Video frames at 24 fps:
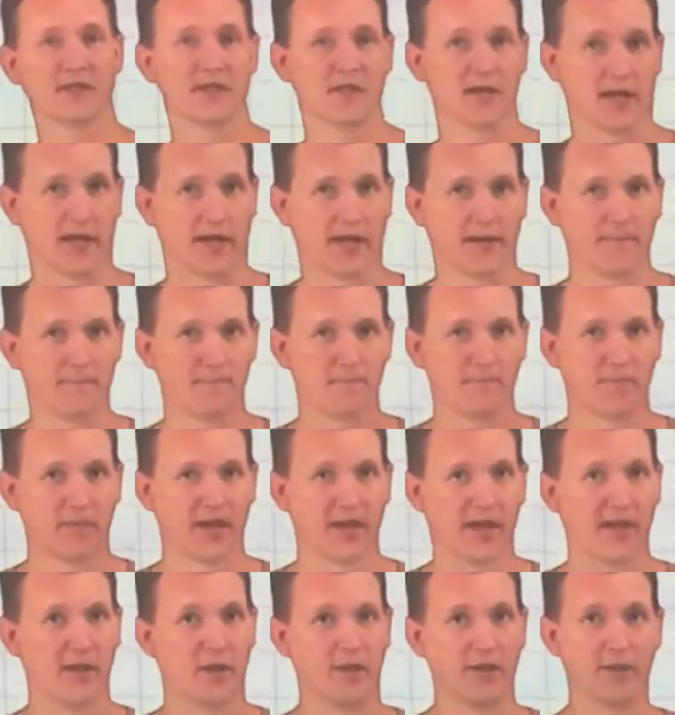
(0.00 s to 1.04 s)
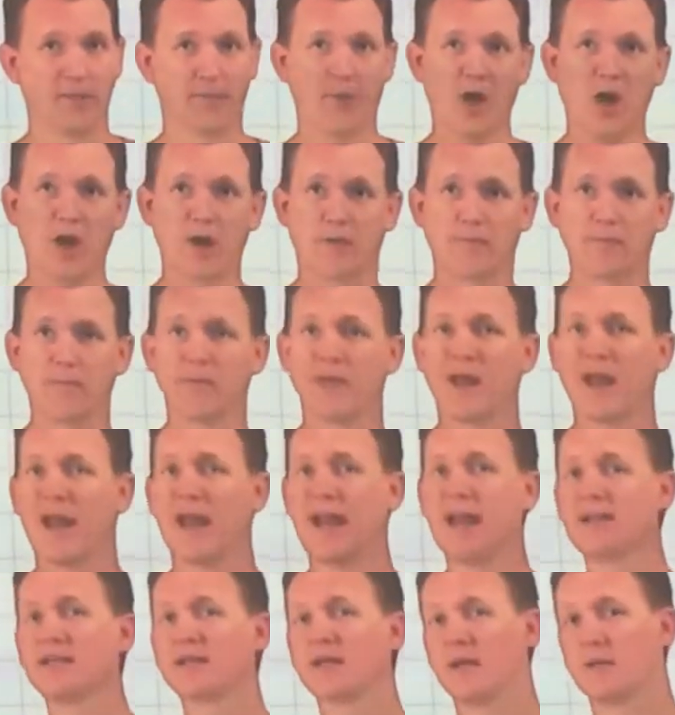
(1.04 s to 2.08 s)
9, and on the bottom,
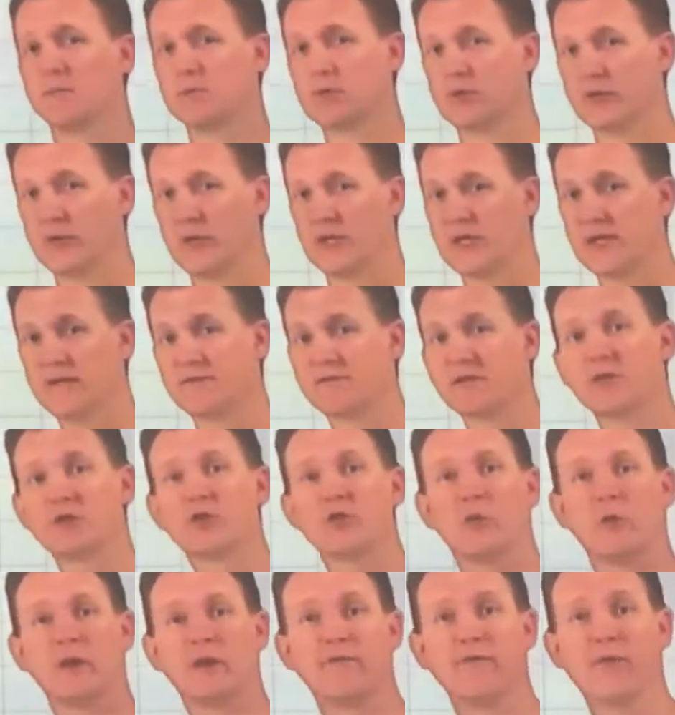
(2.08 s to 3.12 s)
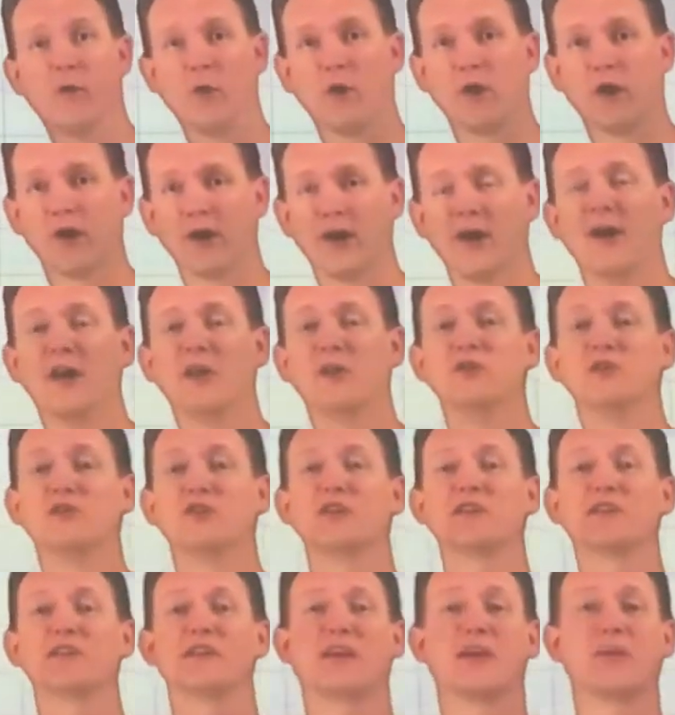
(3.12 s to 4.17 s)
8 times 3 gives us 24,
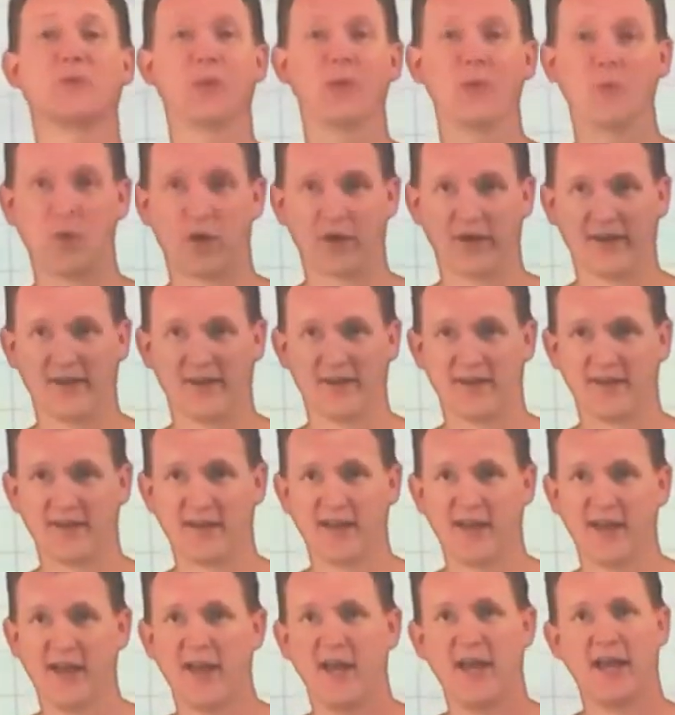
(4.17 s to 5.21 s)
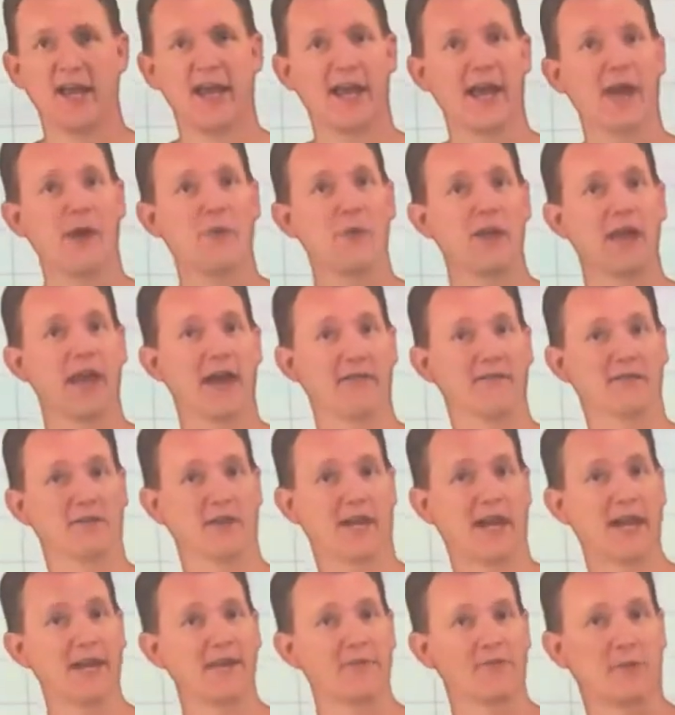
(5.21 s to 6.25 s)
just like we wanted. Now we have
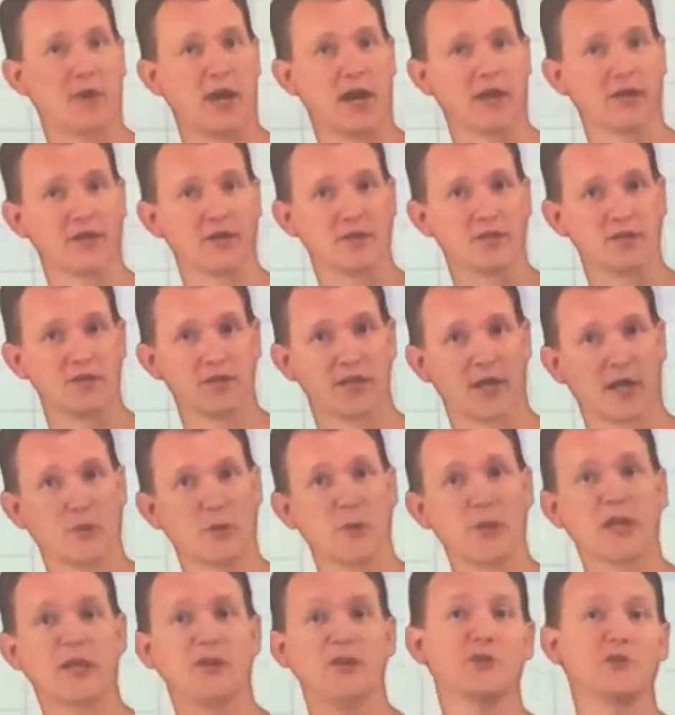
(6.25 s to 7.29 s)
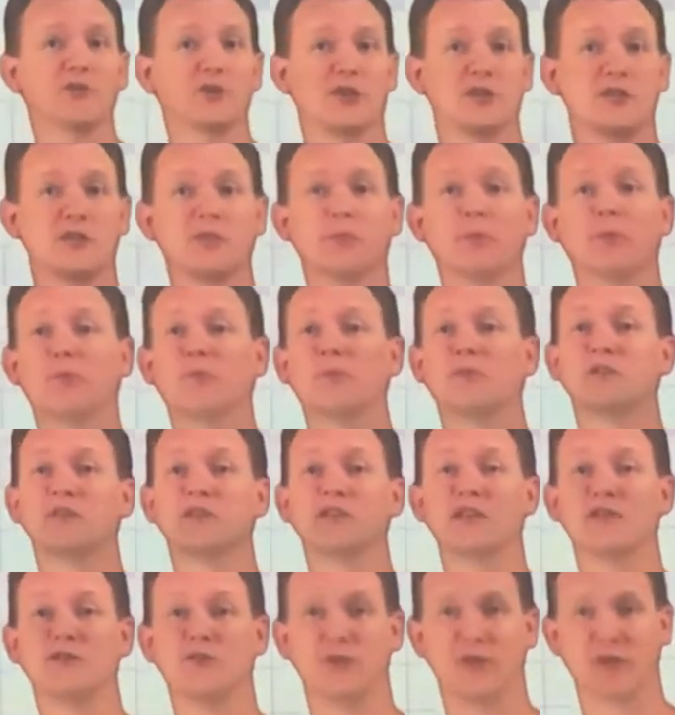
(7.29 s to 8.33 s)
like fractions, and we can use our simple
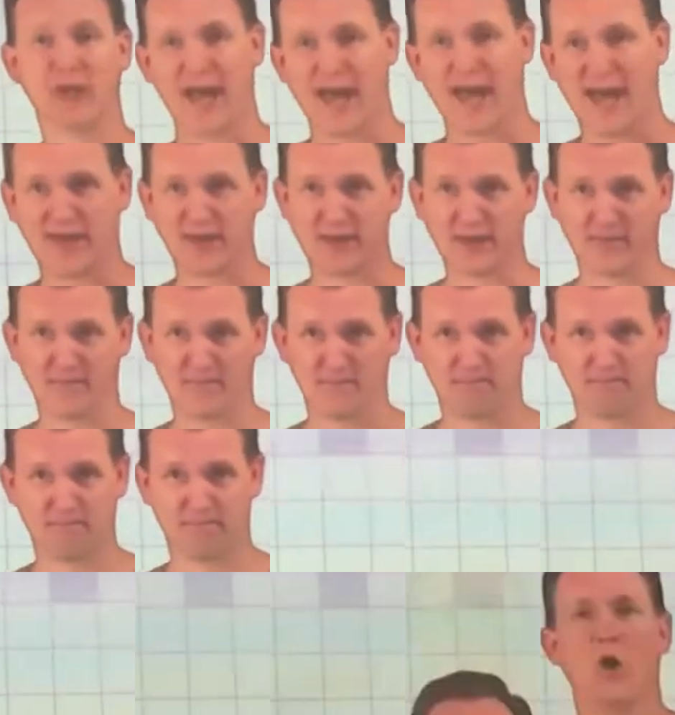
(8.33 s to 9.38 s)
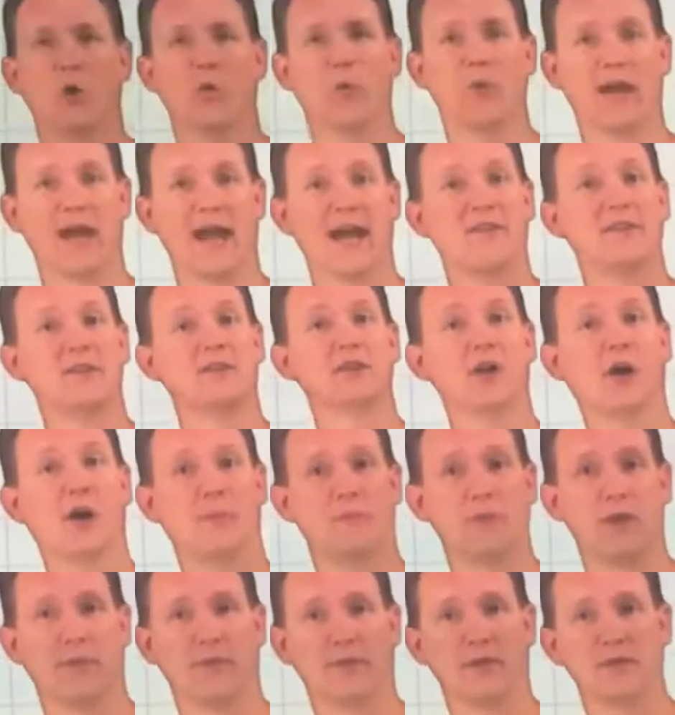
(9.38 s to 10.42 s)
procedure to add them. We add the top
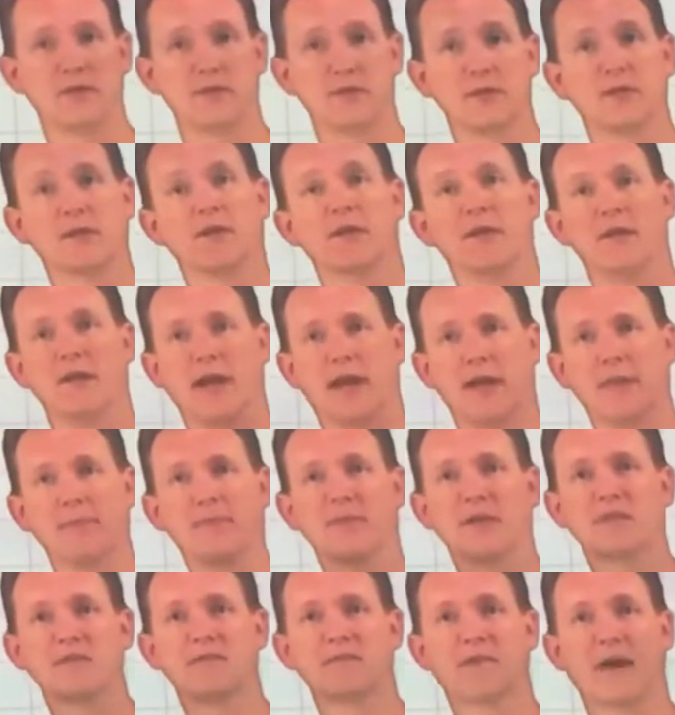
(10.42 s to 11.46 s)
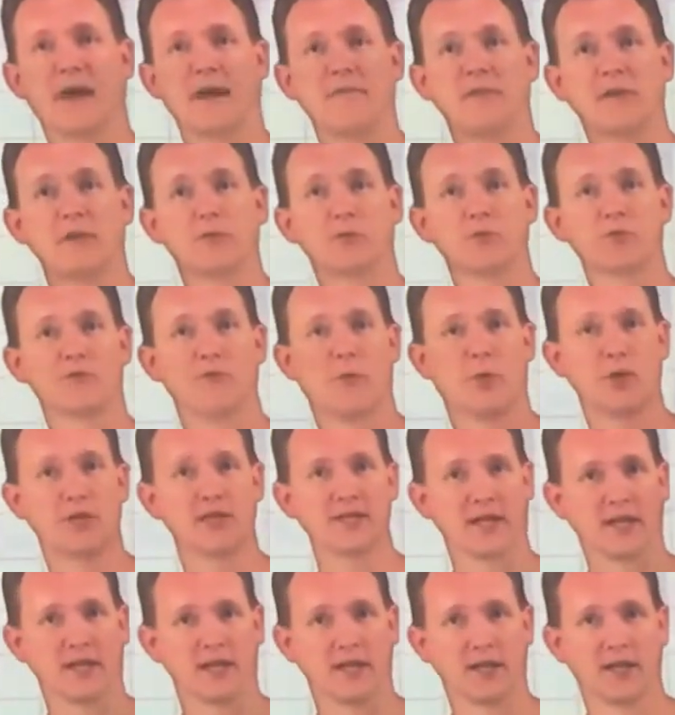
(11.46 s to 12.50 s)
numbers, 9 plus 5 equals
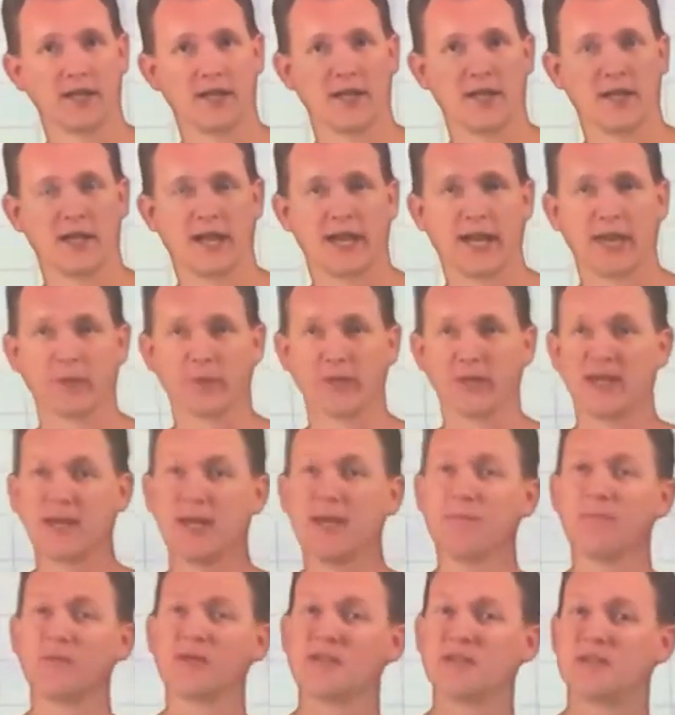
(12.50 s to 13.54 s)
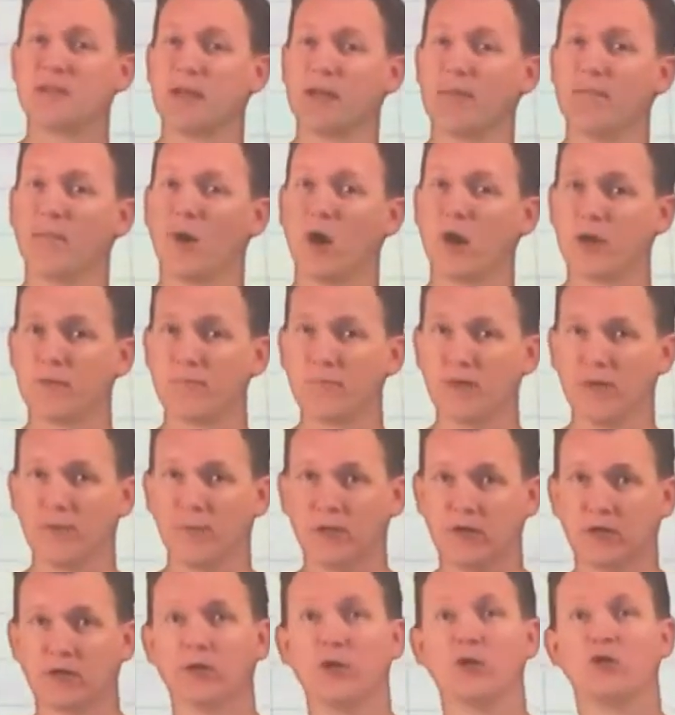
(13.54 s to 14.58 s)
14, and we keep the same bottom number,
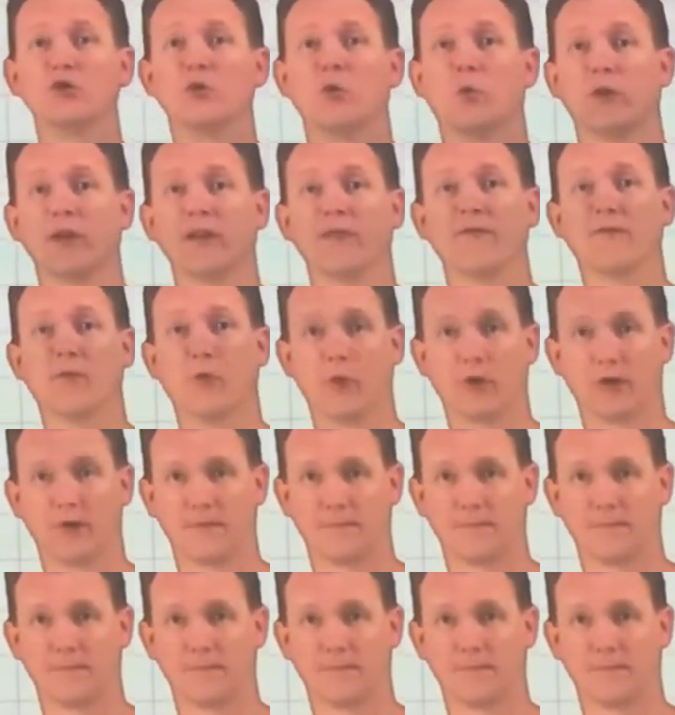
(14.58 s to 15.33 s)
24.